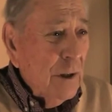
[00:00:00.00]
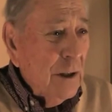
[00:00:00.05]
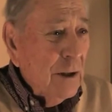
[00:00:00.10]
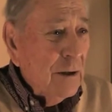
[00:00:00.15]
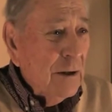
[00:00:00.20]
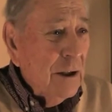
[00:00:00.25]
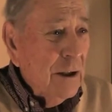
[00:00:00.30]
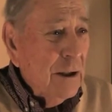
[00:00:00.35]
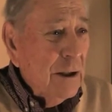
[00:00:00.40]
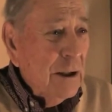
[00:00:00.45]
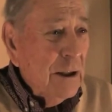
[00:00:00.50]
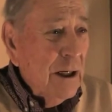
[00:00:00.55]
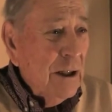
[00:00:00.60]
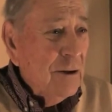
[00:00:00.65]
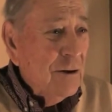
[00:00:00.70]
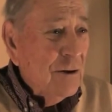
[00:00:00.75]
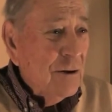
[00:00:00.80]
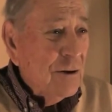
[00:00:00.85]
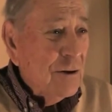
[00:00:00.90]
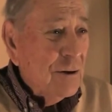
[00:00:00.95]
had 10
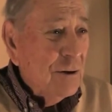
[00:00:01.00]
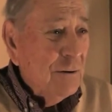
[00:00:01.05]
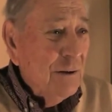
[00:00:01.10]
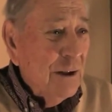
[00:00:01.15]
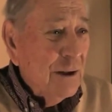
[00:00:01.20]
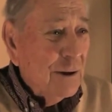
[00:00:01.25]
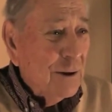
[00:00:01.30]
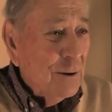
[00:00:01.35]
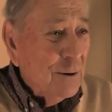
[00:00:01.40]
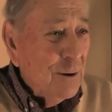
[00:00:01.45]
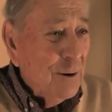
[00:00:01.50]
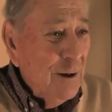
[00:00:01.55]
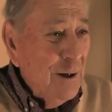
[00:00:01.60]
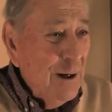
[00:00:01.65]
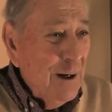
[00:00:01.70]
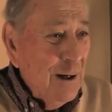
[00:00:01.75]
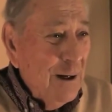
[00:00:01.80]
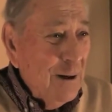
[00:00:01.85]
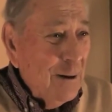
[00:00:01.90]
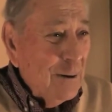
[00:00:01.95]
cases of liquor
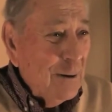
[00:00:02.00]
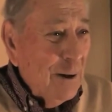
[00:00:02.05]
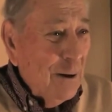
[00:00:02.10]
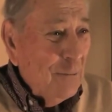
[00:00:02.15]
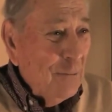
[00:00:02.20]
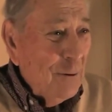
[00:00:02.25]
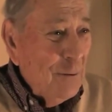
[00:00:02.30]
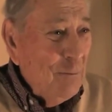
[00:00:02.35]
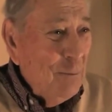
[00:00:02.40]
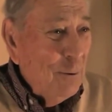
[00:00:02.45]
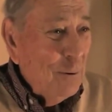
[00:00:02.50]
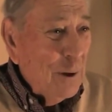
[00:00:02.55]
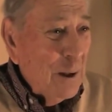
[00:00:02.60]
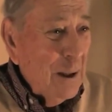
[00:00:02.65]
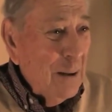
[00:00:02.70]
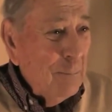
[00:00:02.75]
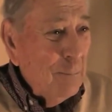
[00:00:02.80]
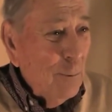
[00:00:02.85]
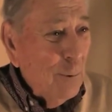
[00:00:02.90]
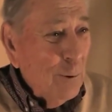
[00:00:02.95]
that we put
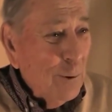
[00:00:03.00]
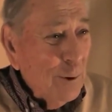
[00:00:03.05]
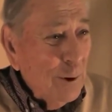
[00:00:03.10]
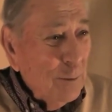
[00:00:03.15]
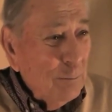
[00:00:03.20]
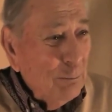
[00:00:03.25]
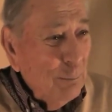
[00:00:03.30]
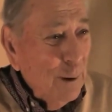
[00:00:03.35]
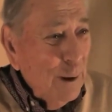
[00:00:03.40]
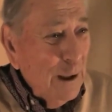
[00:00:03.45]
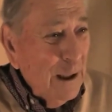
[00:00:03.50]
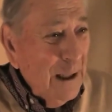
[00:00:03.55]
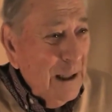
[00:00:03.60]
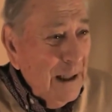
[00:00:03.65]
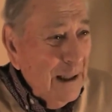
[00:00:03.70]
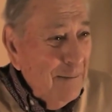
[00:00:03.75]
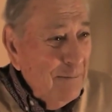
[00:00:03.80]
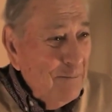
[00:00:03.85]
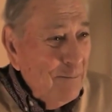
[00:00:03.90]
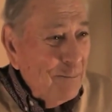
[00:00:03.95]
on board the
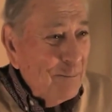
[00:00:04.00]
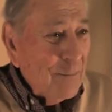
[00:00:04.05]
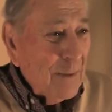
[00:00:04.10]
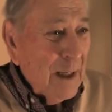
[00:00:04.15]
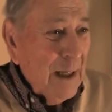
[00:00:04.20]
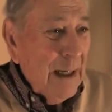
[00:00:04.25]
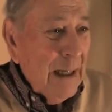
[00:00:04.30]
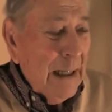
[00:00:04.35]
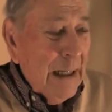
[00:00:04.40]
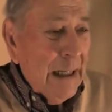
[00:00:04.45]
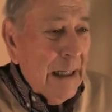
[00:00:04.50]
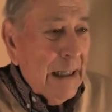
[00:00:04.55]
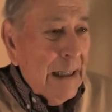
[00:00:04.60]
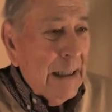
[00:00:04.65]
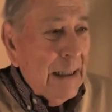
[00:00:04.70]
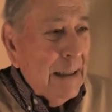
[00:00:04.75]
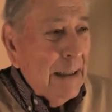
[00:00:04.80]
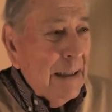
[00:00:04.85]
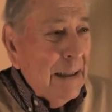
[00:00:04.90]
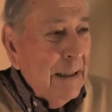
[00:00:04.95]
plane.
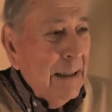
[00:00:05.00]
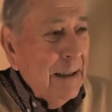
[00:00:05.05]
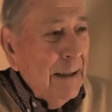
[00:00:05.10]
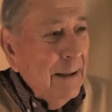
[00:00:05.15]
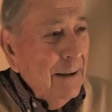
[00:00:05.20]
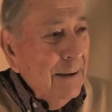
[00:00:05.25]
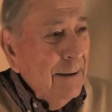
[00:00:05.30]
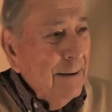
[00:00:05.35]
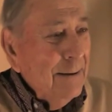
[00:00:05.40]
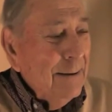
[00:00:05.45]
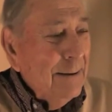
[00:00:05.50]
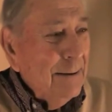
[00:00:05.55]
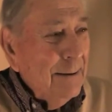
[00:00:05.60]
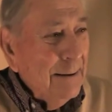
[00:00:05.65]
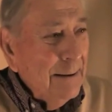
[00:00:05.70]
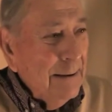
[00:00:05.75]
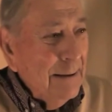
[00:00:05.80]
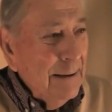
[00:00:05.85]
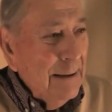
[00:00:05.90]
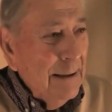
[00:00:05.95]
And
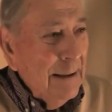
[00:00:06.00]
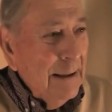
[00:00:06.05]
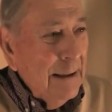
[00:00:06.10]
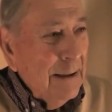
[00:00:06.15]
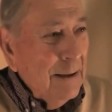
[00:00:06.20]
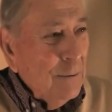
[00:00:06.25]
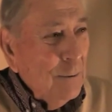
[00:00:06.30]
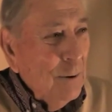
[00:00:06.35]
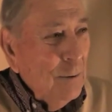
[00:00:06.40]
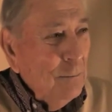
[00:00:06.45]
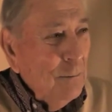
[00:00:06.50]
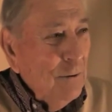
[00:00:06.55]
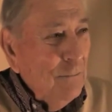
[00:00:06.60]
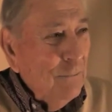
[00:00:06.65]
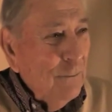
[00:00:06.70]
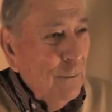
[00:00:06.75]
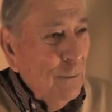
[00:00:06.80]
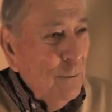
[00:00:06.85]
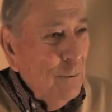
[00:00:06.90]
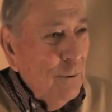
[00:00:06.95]
when we
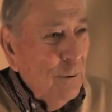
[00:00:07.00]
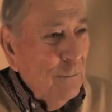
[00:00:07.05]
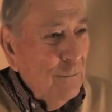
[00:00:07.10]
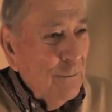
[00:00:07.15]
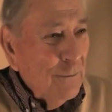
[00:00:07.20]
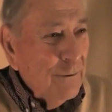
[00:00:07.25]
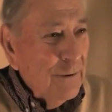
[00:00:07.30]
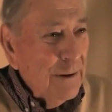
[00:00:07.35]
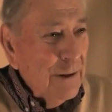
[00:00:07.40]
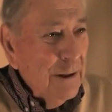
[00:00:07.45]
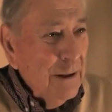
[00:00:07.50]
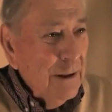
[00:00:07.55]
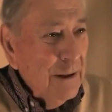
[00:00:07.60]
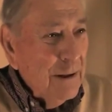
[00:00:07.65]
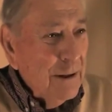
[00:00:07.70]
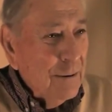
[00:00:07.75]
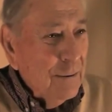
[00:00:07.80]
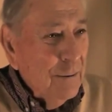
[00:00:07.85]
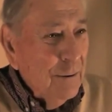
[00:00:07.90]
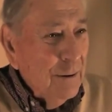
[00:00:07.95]
flew
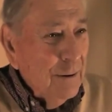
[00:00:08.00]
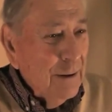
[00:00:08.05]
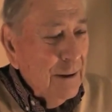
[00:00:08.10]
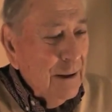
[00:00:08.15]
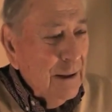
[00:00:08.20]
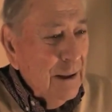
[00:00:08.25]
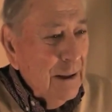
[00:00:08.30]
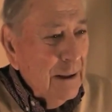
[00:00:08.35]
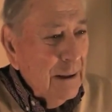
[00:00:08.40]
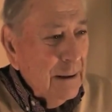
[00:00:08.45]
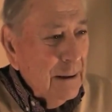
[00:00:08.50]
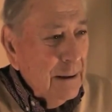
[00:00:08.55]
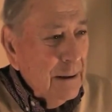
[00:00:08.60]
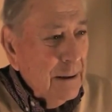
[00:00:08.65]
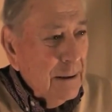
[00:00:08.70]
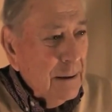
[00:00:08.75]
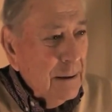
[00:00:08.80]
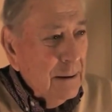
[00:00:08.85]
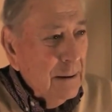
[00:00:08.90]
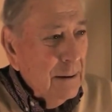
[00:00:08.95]
overseas to all the
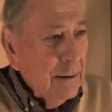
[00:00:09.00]
islands,